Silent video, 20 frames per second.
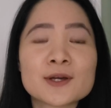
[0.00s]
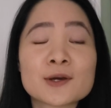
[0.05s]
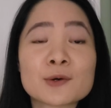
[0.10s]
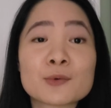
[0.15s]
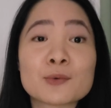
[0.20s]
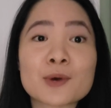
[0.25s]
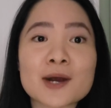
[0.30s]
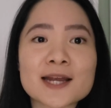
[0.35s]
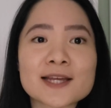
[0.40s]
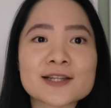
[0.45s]

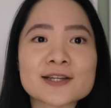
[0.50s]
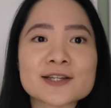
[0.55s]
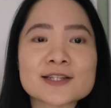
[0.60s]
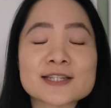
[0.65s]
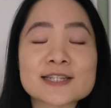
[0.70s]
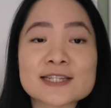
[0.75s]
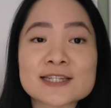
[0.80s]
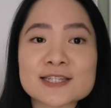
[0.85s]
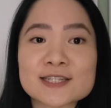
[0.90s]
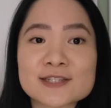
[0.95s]
Wylan
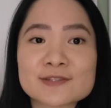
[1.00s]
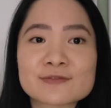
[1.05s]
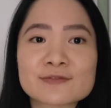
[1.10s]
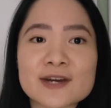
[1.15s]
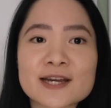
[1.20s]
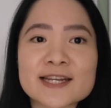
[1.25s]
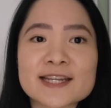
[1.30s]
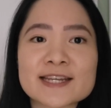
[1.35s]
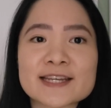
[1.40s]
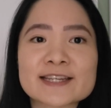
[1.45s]
is
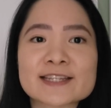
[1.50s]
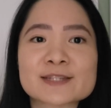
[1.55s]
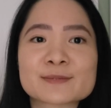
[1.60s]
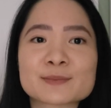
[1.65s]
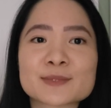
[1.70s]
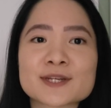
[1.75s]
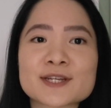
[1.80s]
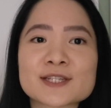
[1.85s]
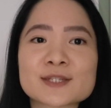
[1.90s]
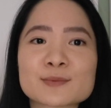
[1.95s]
finding his
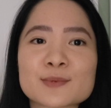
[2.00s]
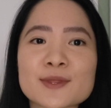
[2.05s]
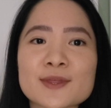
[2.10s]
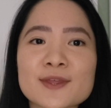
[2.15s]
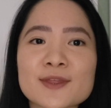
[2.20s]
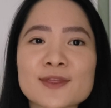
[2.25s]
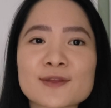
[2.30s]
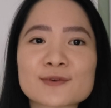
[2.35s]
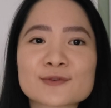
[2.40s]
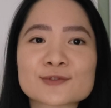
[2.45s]
place
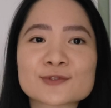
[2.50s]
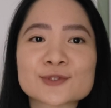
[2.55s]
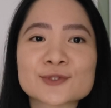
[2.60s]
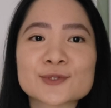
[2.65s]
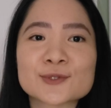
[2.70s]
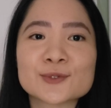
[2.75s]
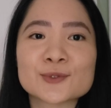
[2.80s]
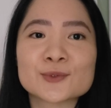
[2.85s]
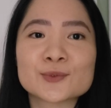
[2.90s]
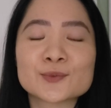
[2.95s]
within the
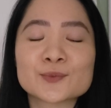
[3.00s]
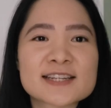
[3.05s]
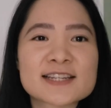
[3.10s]
crew,